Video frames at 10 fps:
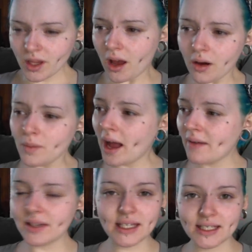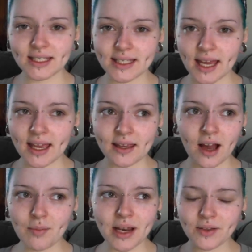Oh, well, I haven't eaten today.
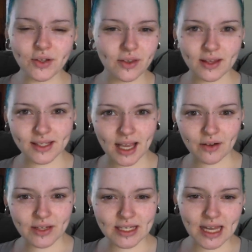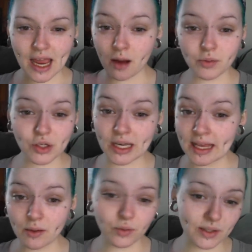I'm allowed 2,000 calories today. I'm just going to
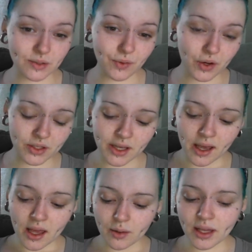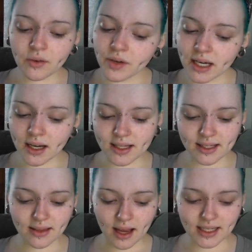eat all this food. Without
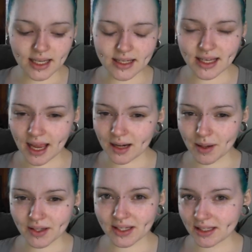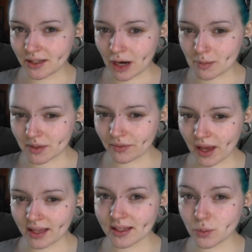realising that I'd easily had about 60 grams of
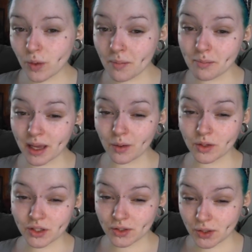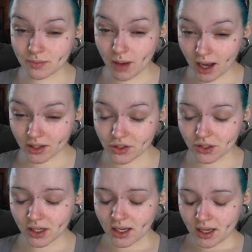fat in this one meal, which is too much.